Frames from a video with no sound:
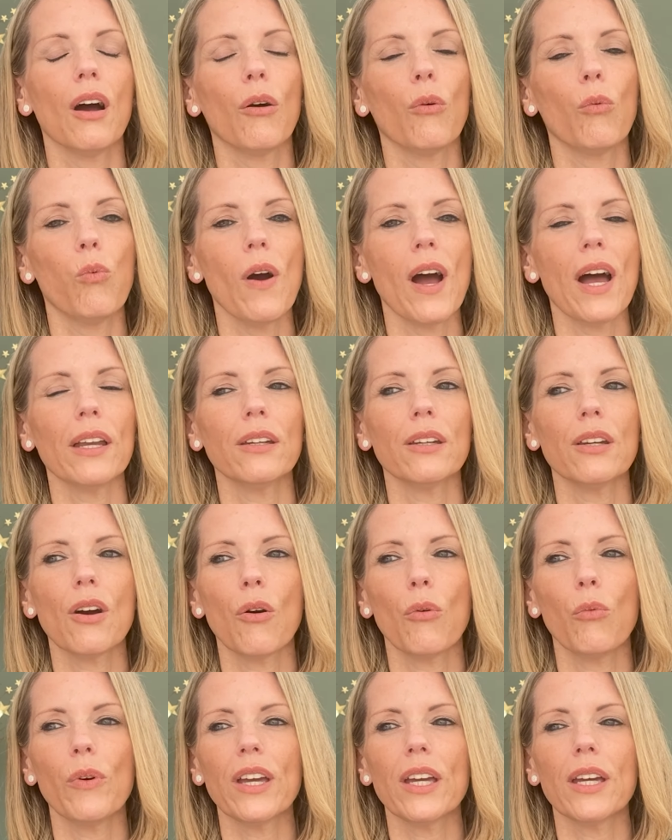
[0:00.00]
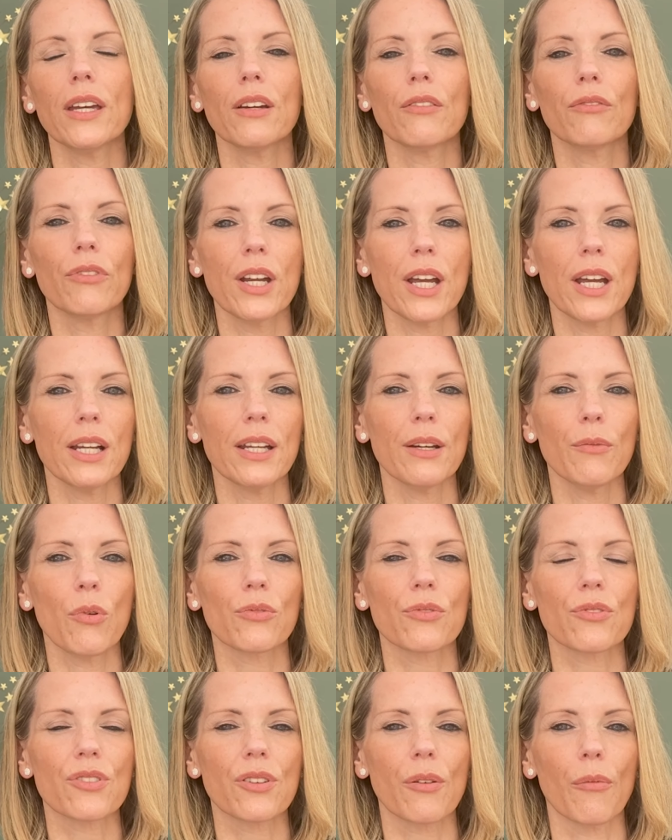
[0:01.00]
When we really
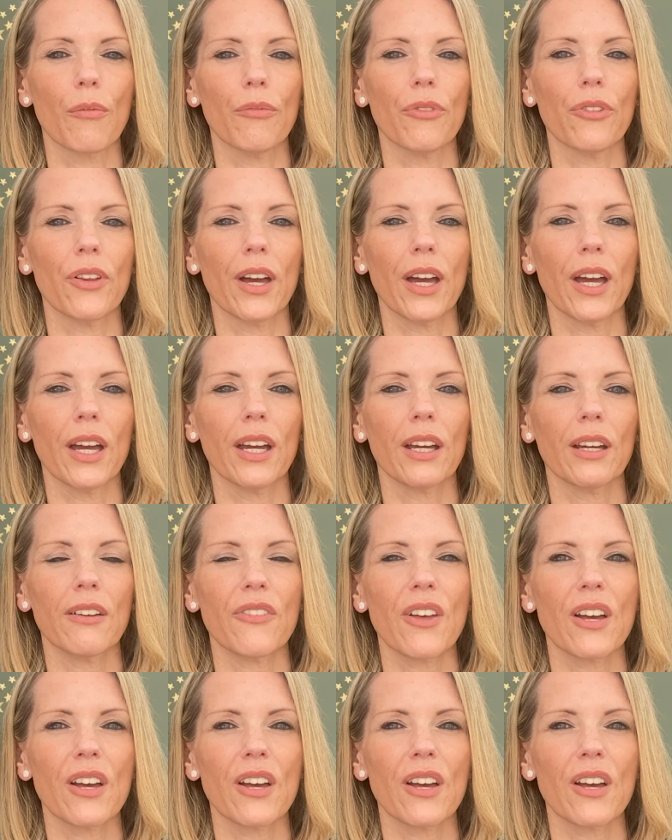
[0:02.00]
want something,